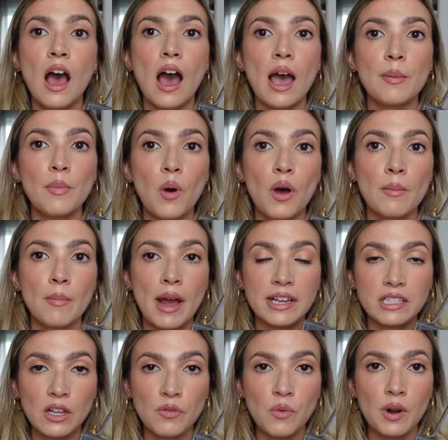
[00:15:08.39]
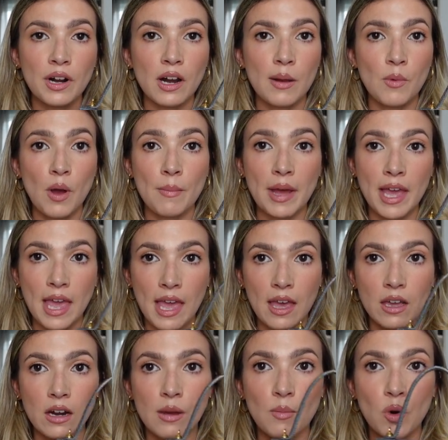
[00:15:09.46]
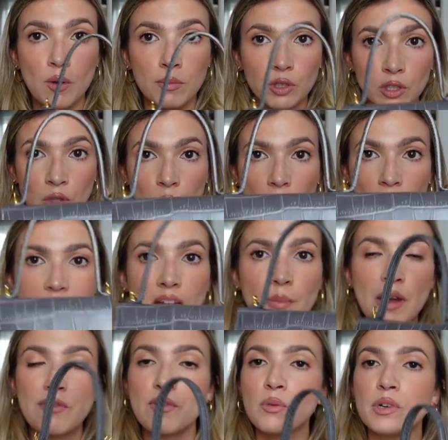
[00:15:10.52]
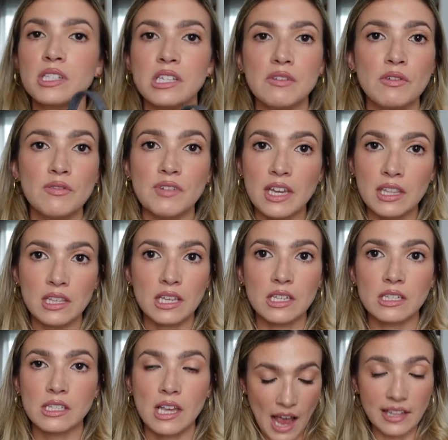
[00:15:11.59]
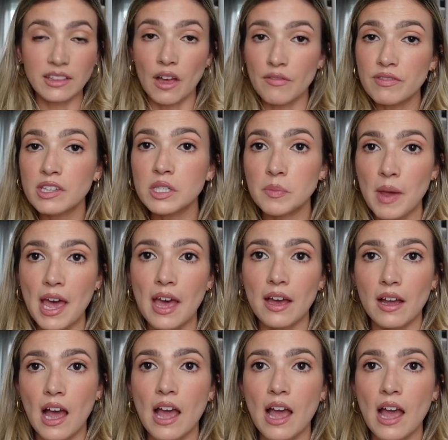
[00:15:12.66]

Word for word: I bought myself one and I bought my aunt a more blue one. Yeah, my phone doesn't even fit in this. I love this bag.